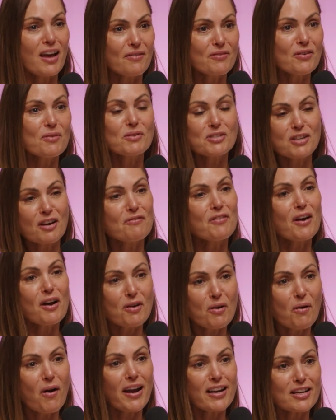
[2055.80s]
have you, which I
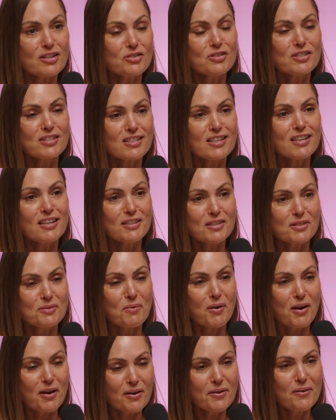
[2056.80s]
found quite interesting as
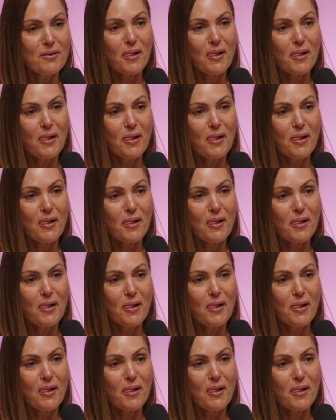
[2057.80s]
well.